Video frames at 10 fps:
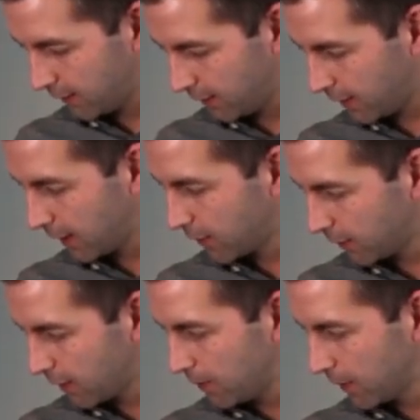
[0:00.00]
you take
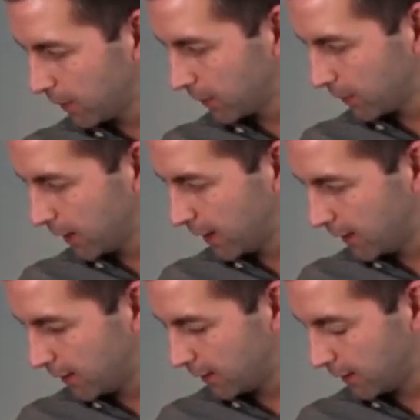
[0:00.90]
your cubicle screen,
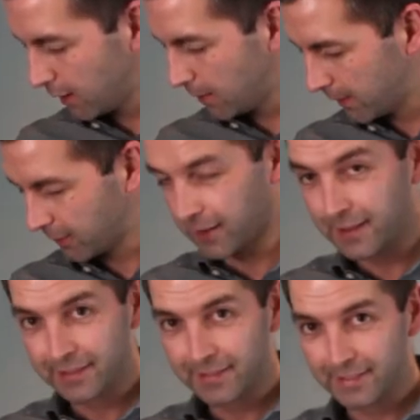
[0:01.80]
the QB screen.